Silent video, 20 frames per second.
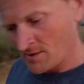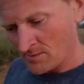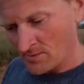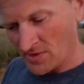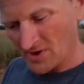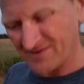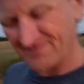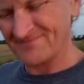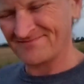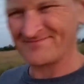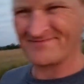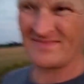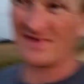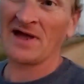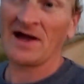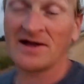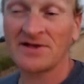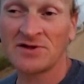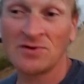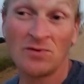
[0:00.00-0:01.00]
But
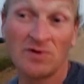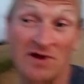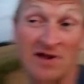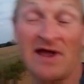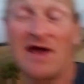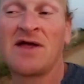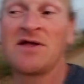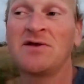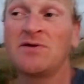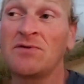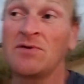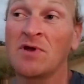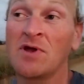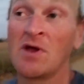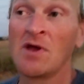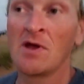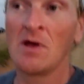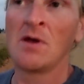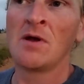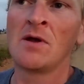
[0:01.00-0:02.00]
I do what I got to do.
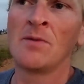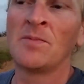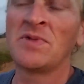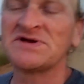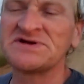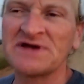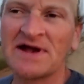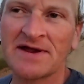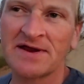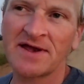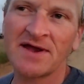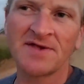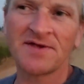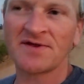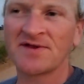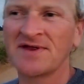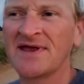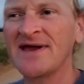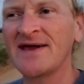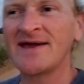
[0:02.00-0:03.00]
But it's like the other
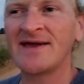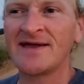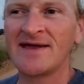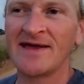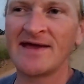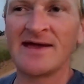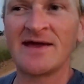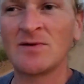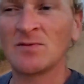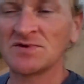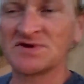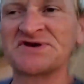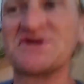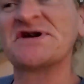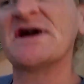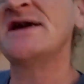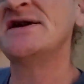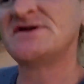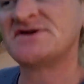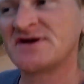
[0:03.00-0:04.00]
day, it was
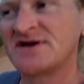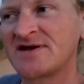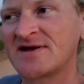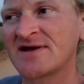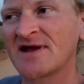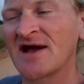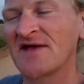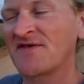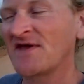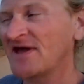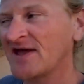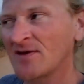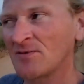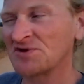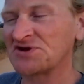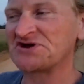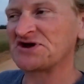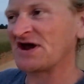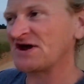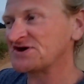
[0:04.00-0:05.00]
changing. I think it
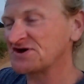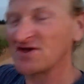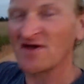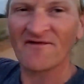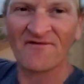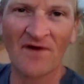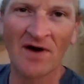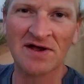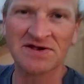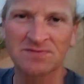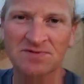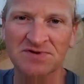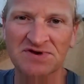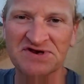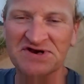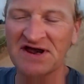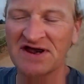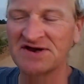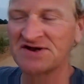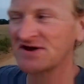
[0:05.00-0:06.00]
was changing. The fonts was
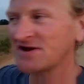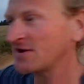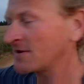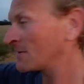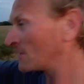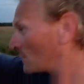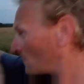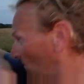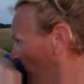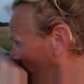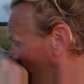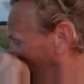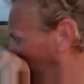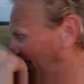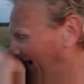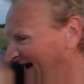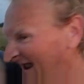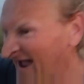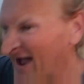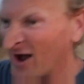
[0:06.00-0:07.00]
changing,
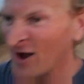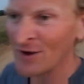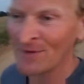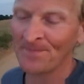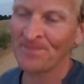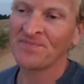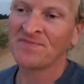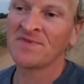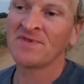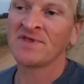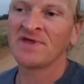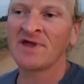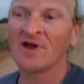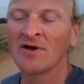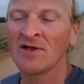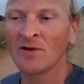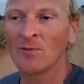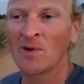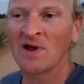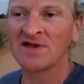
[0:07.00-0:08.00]
and now the
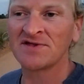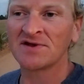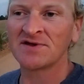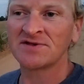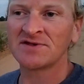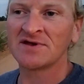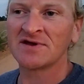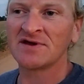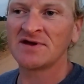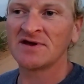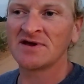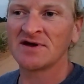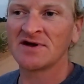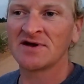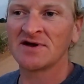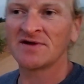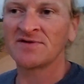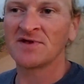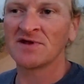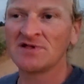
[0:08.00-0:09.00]
only way that
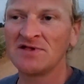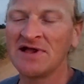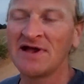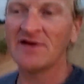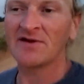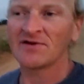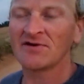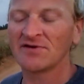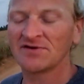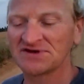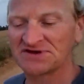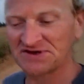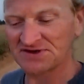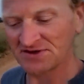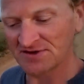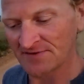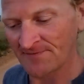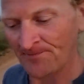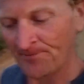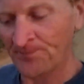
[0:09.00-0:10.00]
the letters
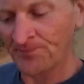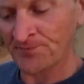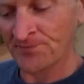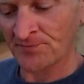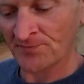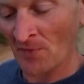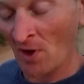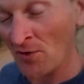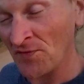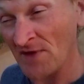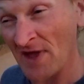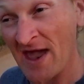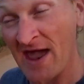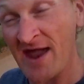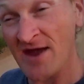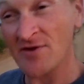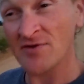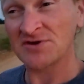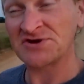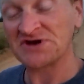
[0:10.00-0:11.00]
on the
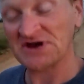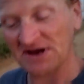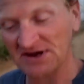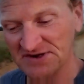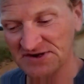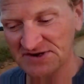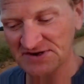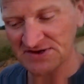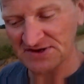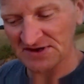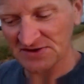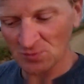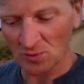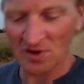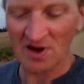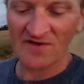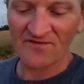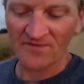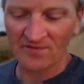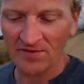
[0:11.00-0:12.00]
header changes is
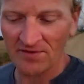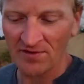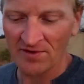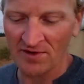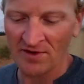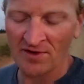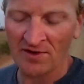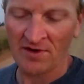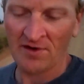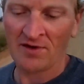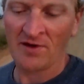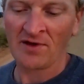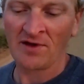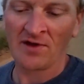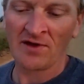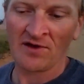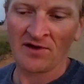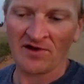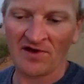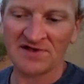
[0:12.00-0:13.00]
whenever
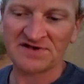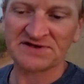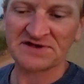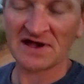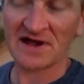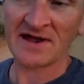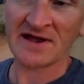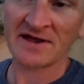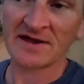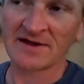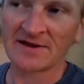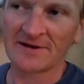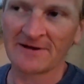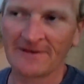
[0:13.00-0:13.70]
it's like